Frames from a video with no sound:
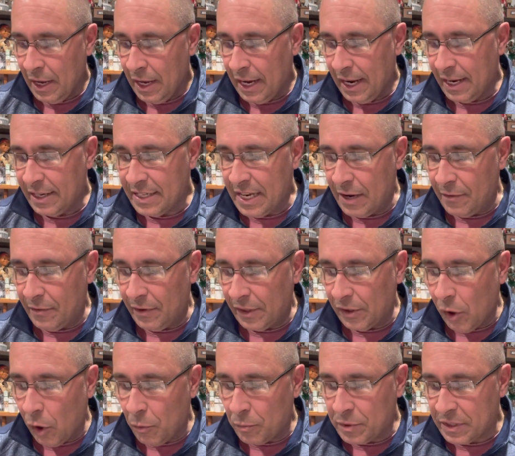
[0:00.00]
and Davey
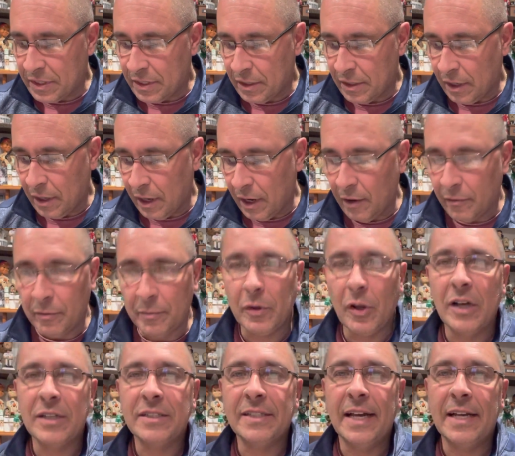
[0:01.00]
Lopes from the
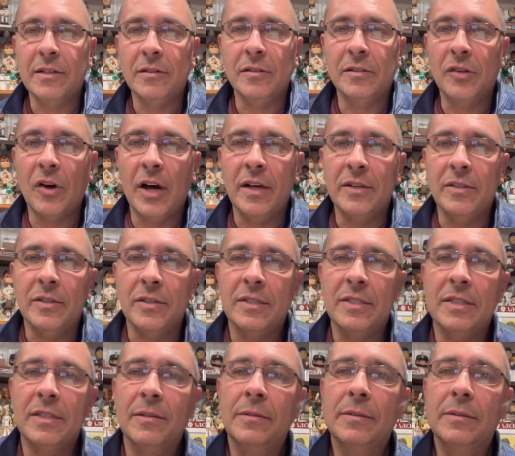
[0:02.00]
Los Angeles Dodgers.